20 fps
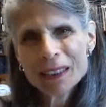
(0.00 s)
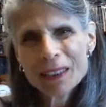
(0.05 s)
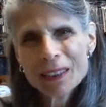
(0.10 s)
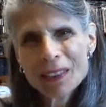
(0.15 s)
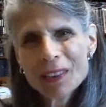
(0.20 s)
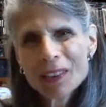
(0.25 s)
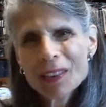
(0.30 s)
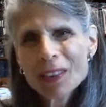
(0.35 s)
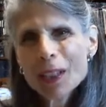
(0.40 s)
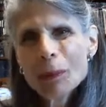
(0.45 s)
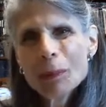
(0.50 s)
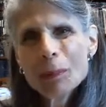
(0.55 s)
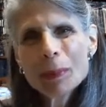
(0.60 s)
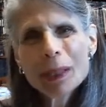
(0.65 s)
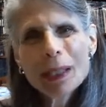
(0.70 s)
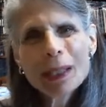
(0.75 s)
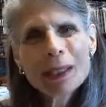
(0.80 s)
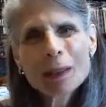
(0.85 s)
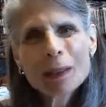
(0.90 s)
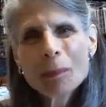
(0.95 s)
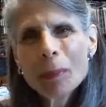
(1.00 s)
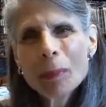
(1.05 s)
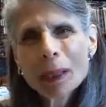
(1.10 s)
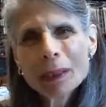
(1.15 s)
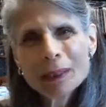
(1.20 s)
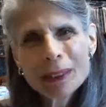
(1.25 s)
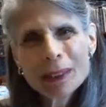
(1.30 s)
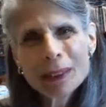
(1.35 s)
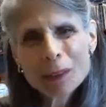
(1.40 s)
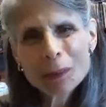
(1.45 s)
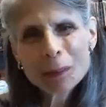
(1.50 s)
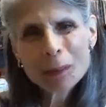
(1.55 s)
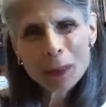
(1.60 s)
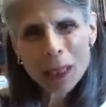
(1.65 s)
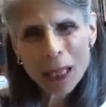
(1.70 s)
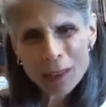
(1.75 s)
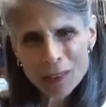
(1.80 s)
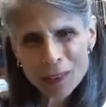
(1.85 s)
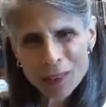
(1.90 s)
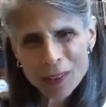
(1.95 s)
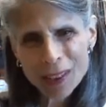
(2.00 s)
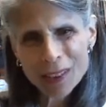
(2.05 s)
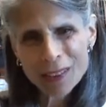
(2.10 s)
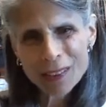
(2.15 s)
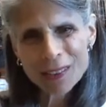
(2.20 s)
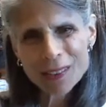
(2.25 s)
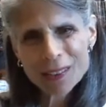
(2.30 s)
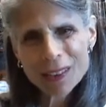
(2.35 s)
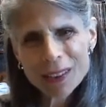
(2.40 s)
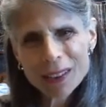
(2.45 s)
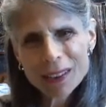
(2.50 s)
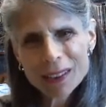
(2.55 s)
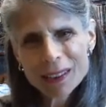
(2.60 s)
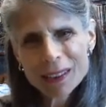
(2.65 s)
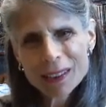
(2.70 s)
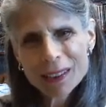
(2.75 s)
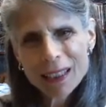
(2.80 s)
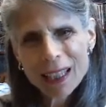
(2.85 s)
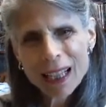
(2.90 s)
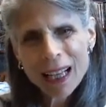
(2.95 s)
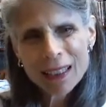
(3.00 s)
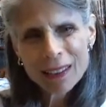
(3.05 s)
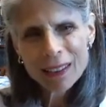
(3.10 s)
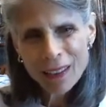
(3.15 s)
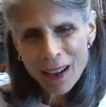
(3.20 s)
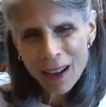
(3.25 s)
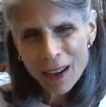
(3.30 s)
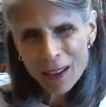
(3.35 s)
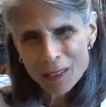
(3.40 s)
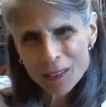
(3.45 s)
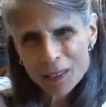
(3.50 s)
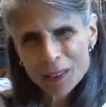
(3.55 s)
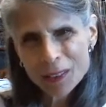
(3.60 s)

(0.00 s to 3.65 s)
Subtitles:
steeped in abundant blessings and love.